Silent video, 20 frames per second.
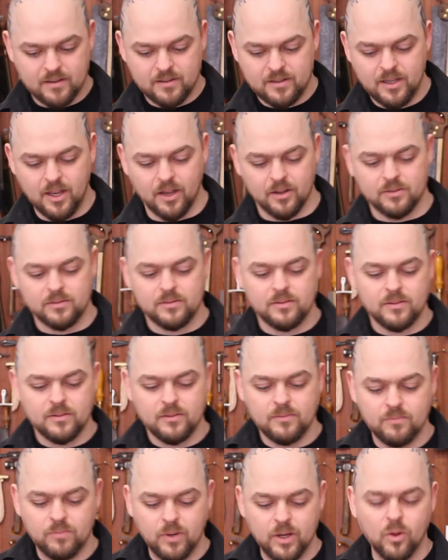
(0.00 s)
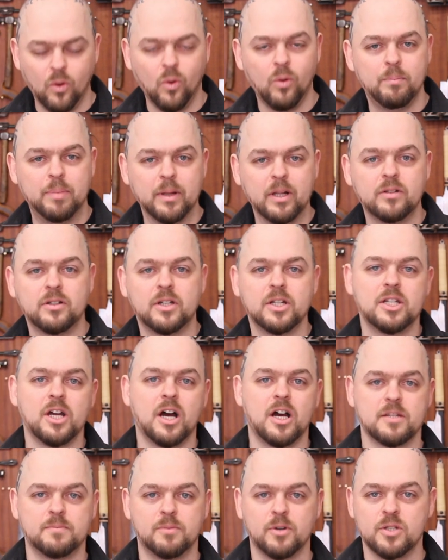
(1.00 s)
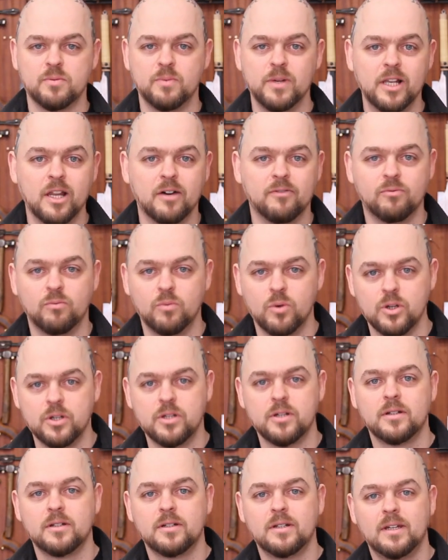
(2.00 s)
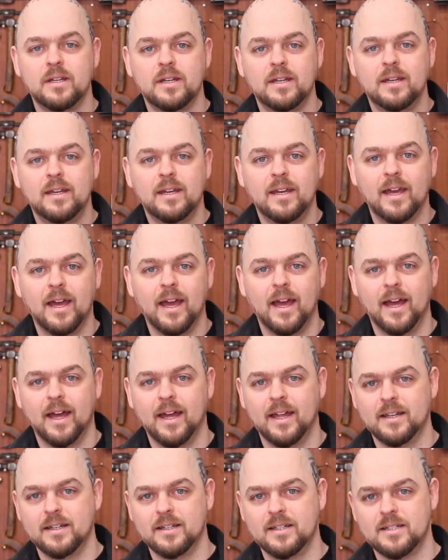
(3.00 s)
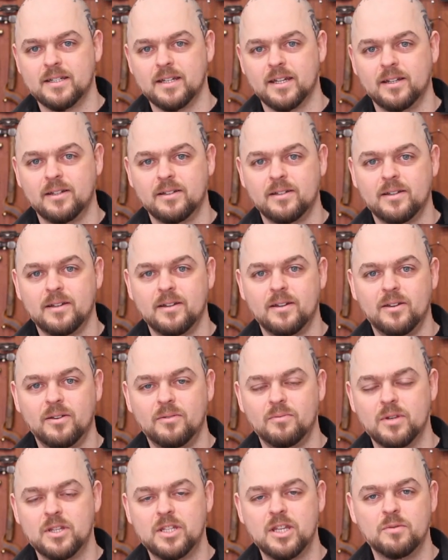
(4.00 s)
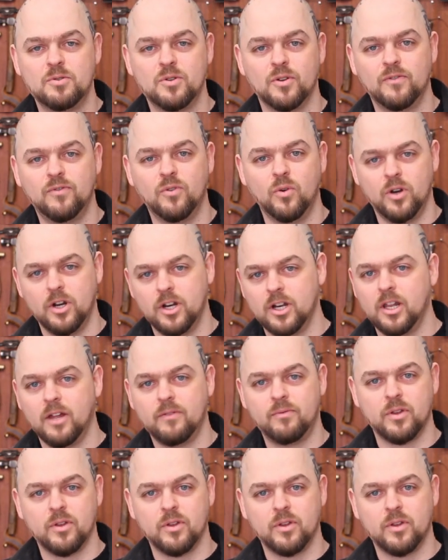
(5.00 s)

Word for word: you know, we all build guitars because we love wood. And uh, we seem to have fallen in love